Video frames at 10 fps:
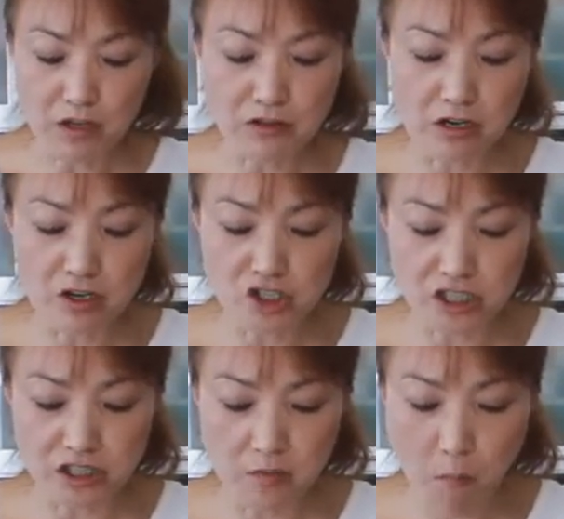
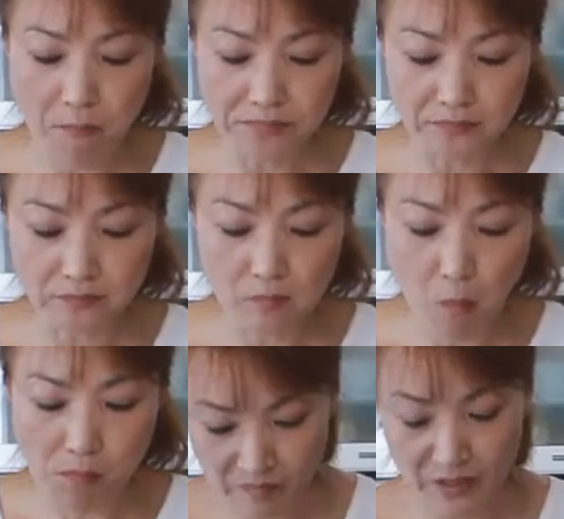Delicious.
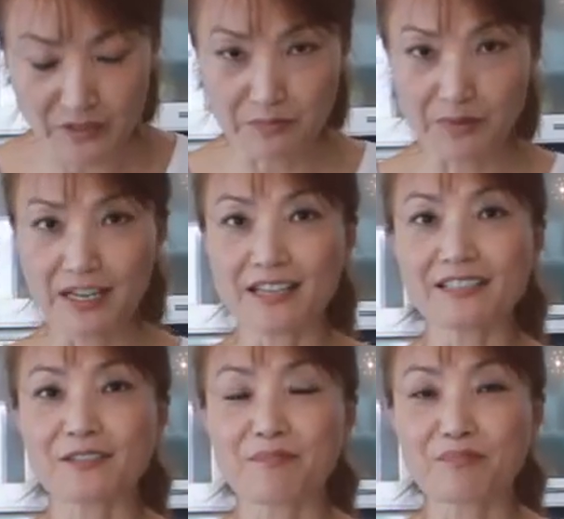So
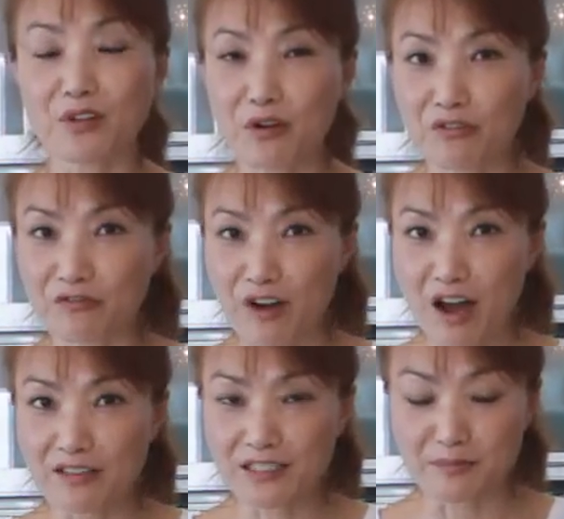please go to
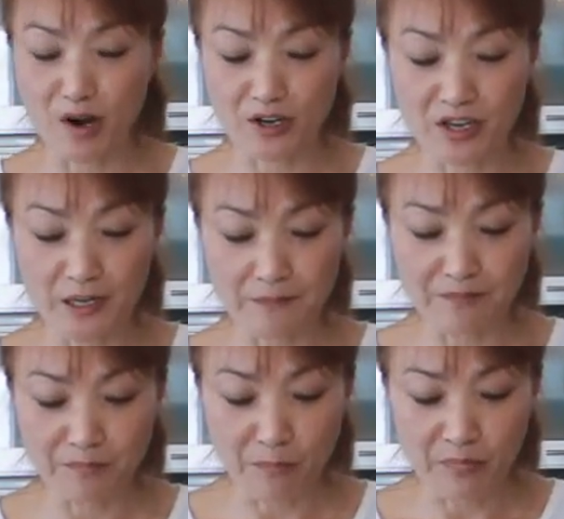Vaughn's Market,
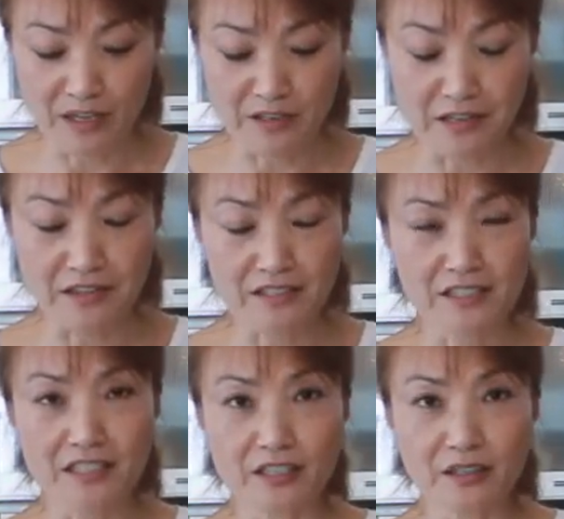get this
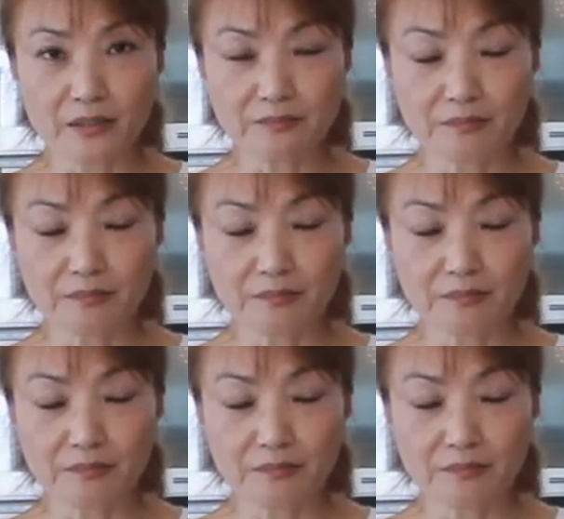deal